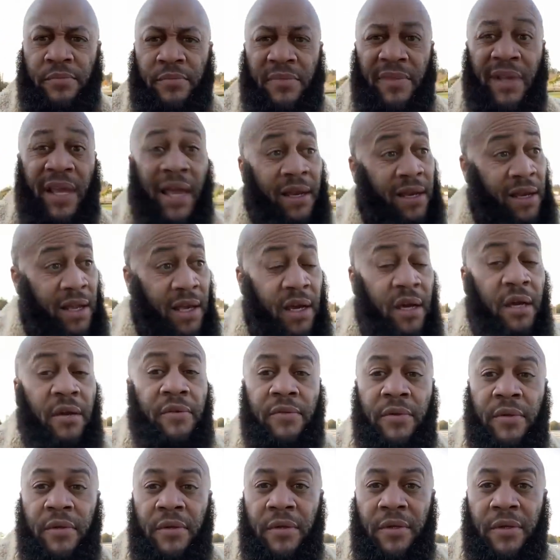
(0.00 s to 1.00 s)
and love.
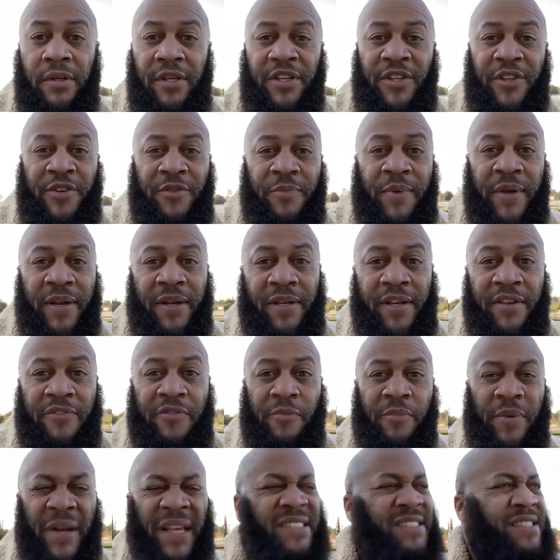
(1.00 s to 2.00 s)
You'd be in a
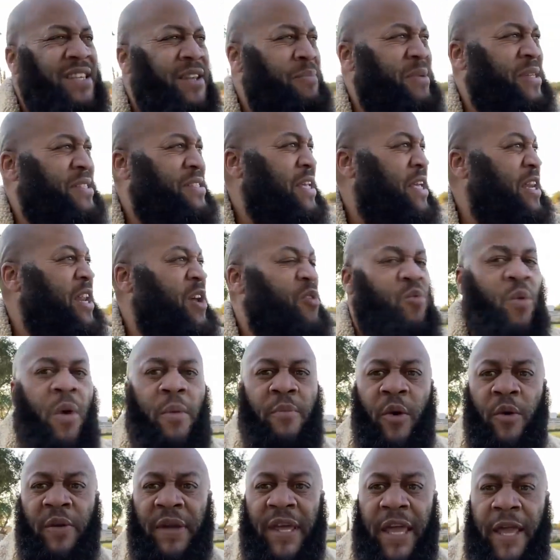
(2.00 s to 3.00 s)
different place. Let me say that one
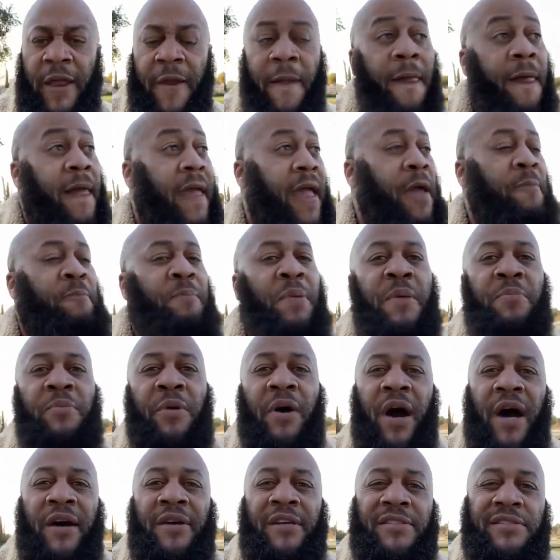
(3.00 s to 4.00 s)
more again. If people
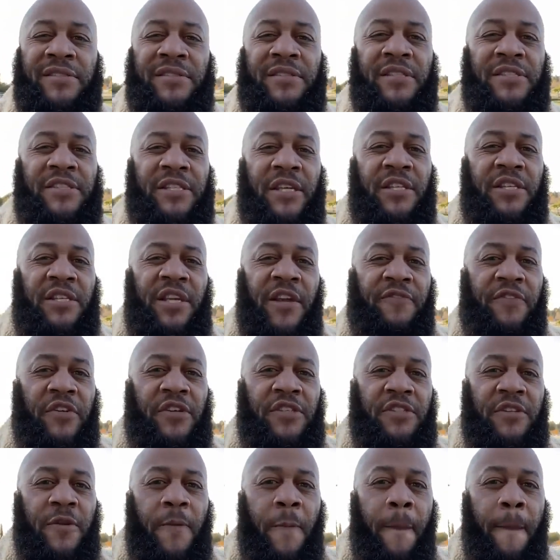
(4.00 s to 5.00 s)
understood the
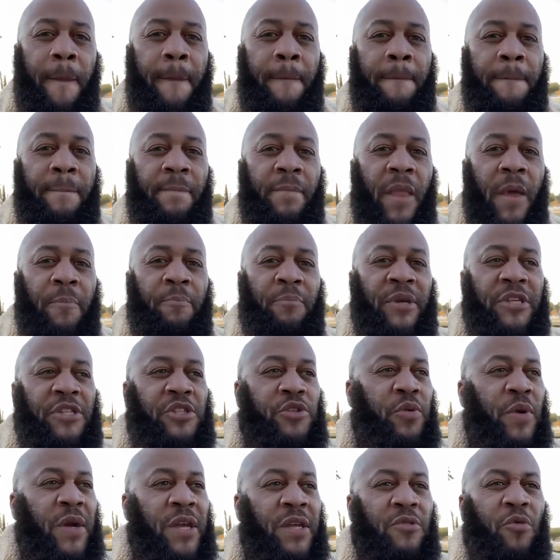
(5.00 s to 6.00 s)
difference
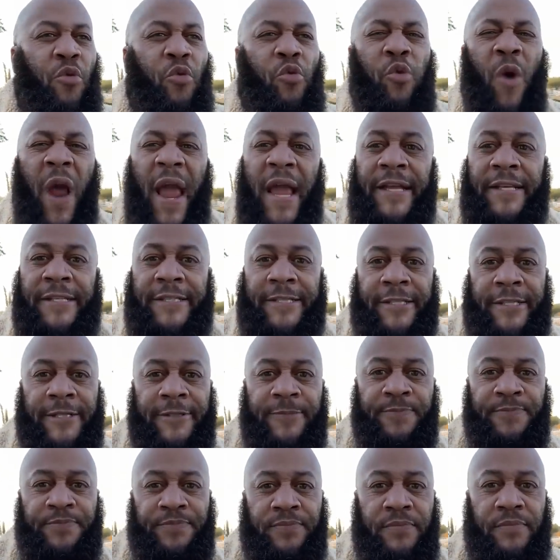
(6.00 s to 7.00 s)
between right
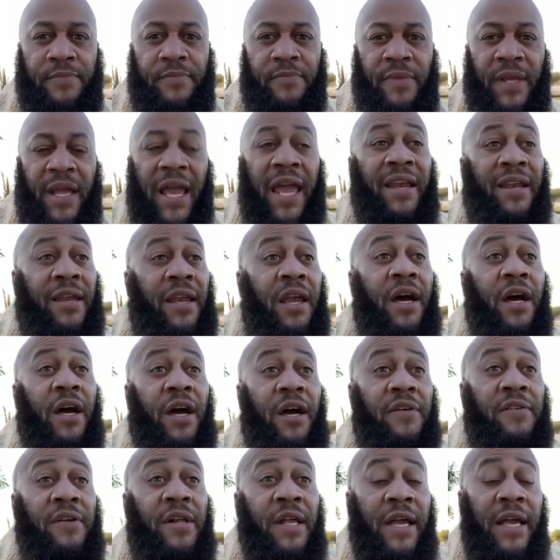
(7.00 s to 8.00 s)
and
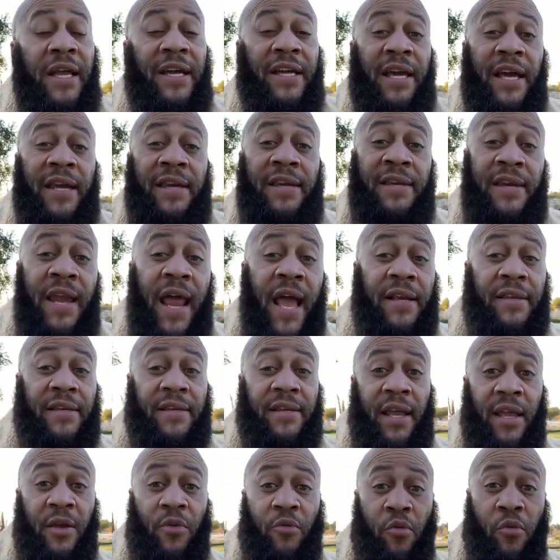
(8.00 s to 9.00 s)
love,
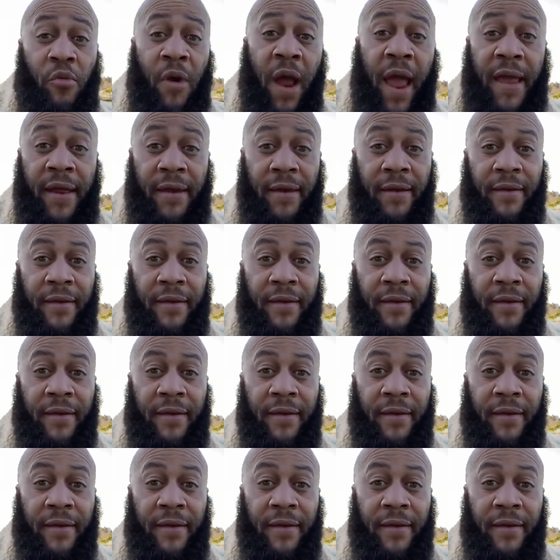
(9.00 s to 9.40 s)
connecting right